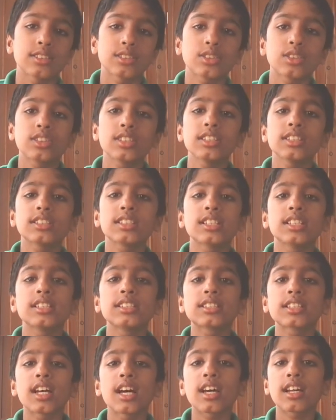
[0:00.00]
So these
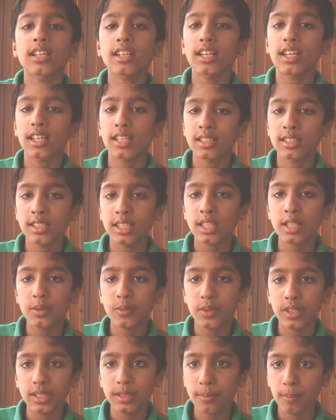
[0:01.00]
gills are connected
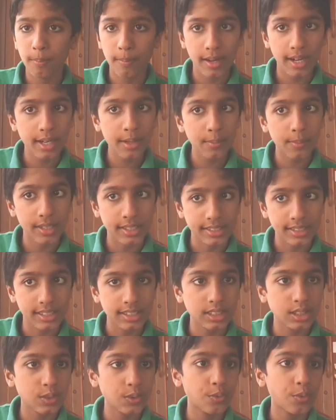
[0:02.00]
with blood
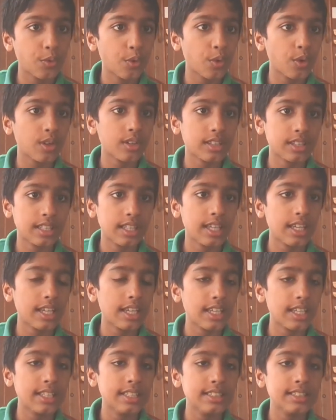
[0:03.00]
vessels for the
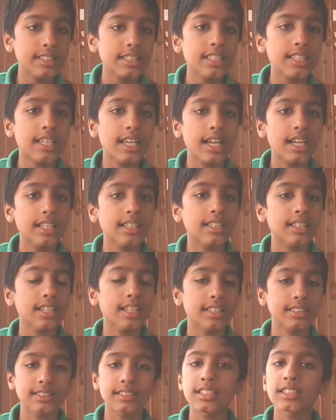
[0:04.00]
easy gas
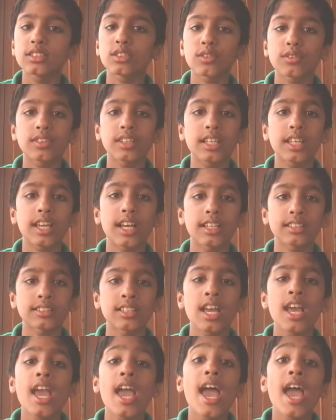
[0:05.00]
exchange of the gas.